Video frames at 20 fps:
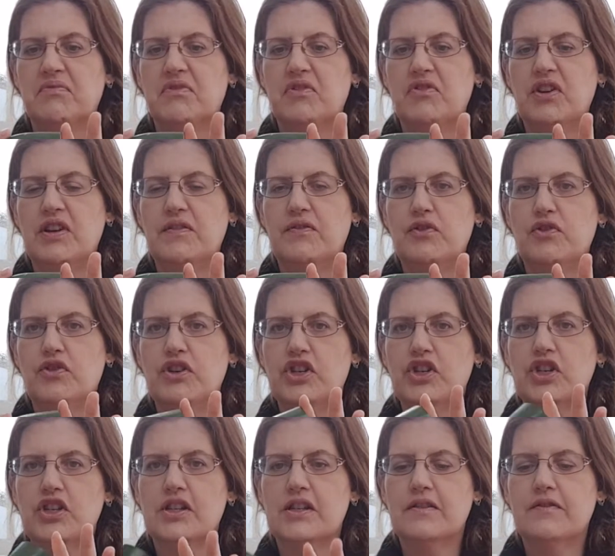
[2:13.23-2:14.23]
three, four
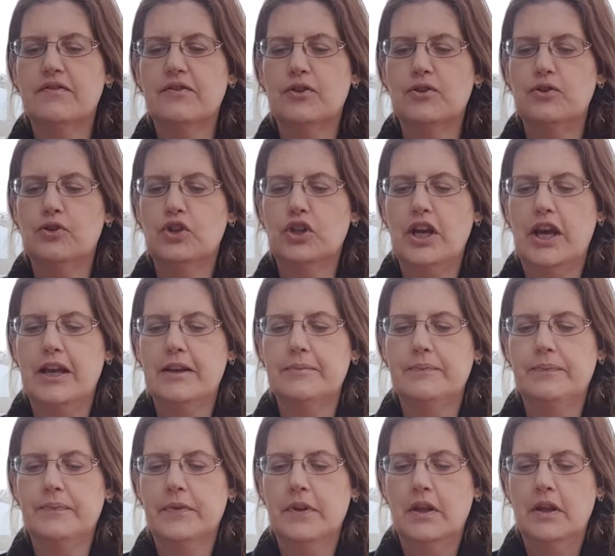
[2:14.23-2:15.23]
inches of courgette.
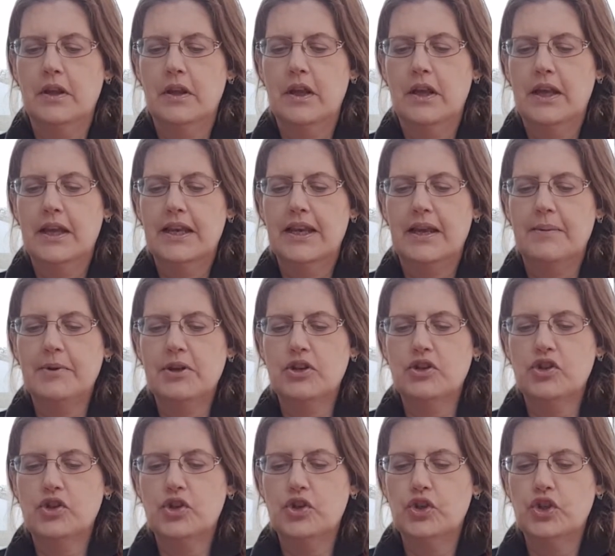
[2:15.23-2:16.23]
Now
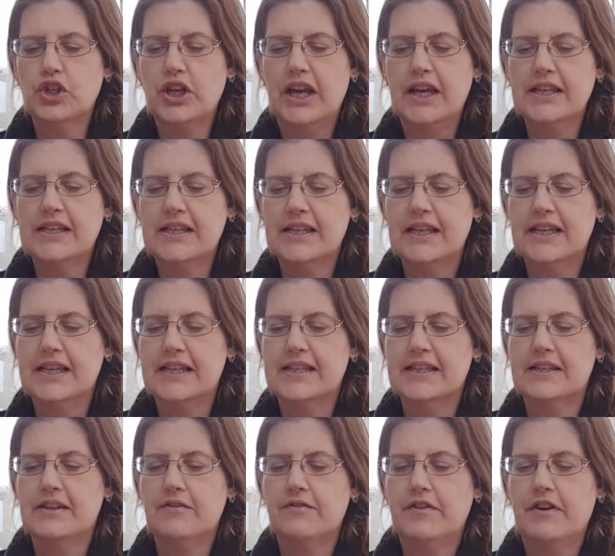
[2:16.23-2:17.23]
because courgette
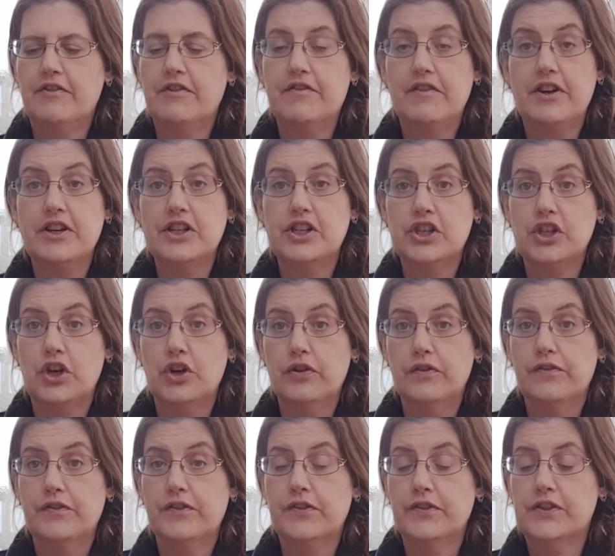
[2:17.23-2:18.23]
is very, very
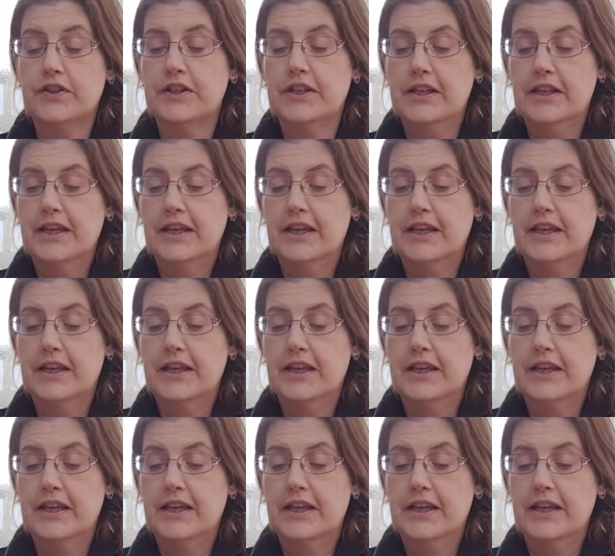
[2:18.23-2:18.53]
soft,